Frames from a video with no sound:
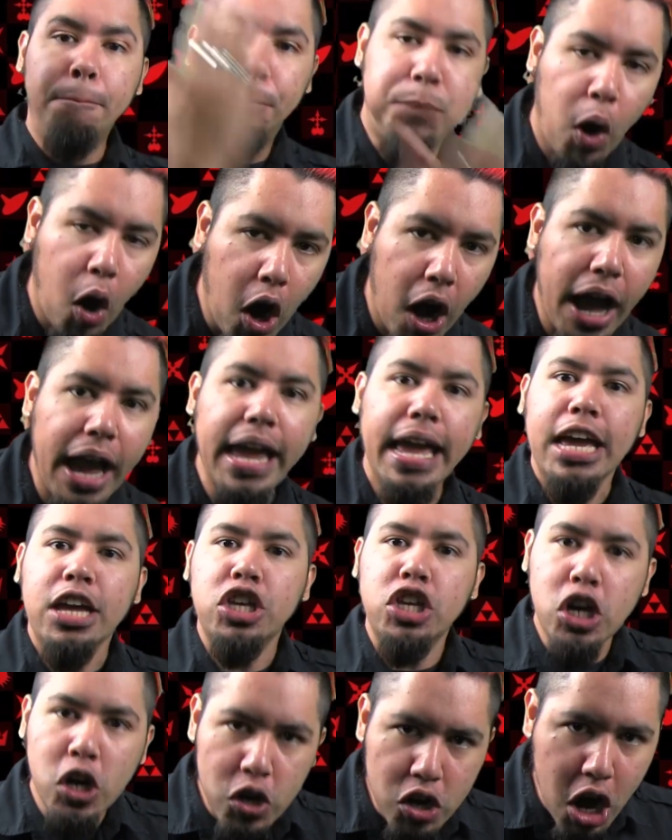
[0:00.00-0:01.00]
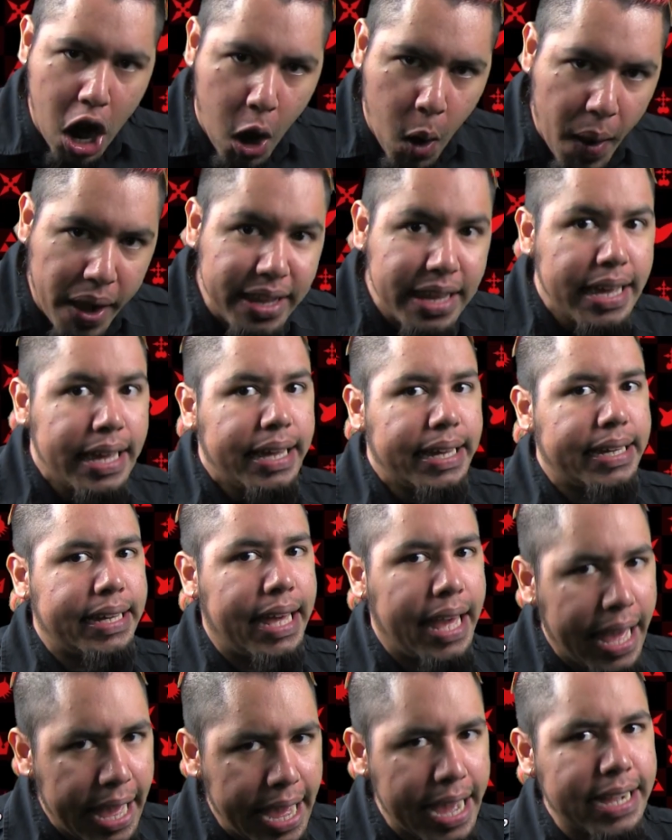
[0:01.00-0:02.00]
Boy, you know it,
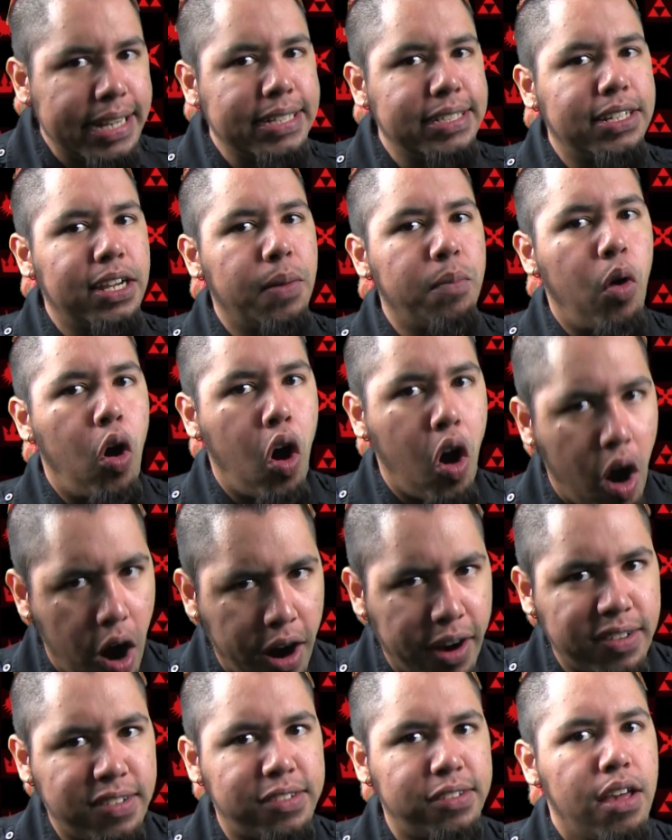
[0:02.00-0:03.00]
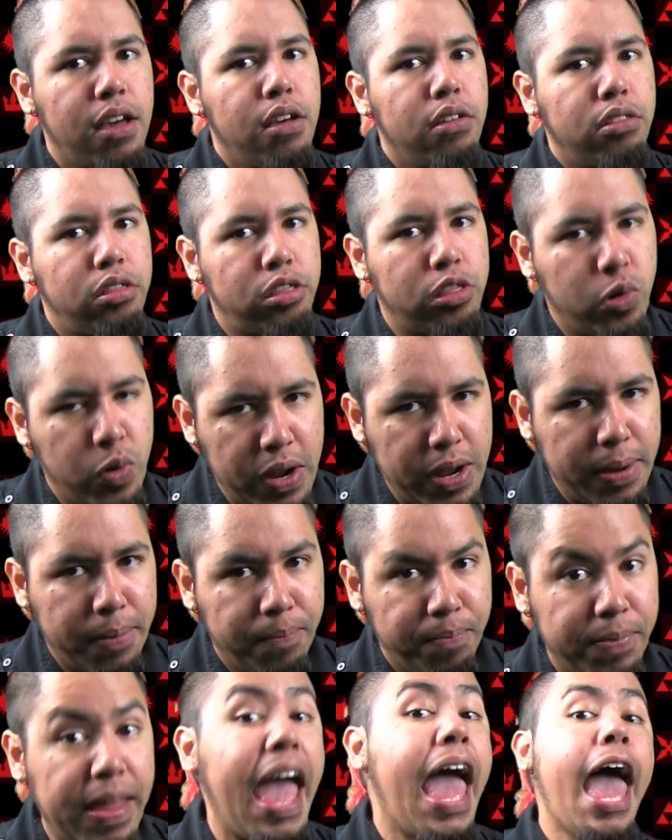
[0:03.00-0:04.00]
Kingdom Hearts 3
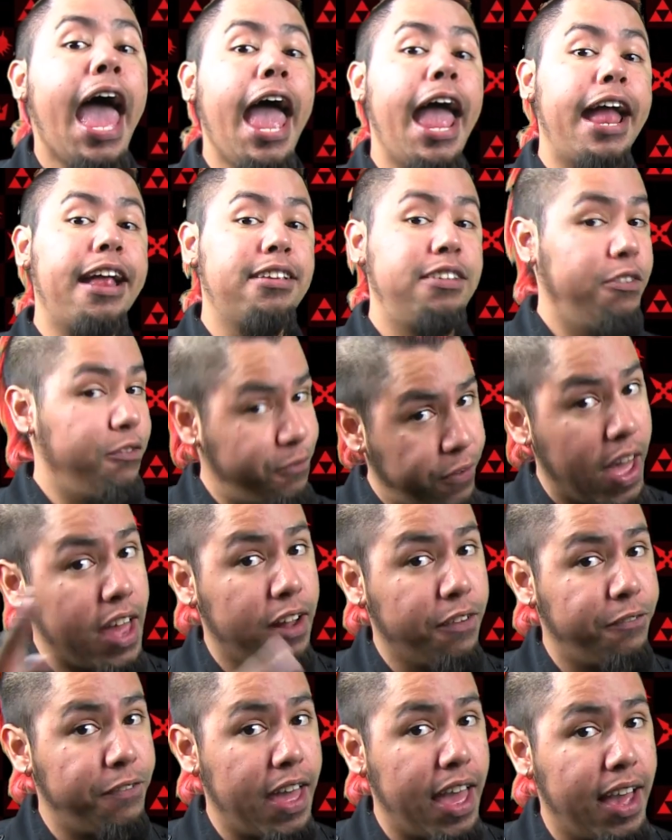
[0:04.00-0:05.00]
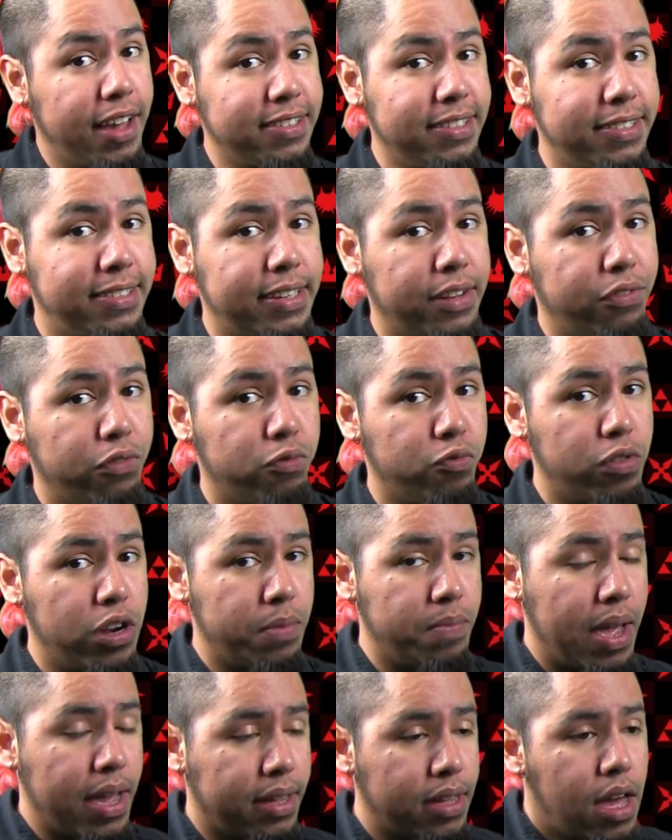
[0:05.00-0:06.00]
and Final Fantasy 7
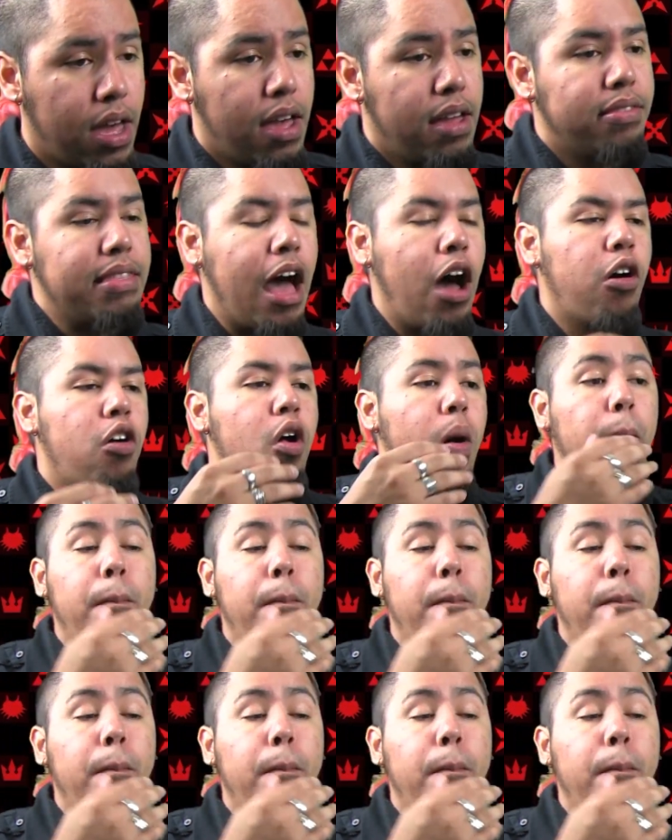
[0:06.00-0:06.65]
Remake. Now,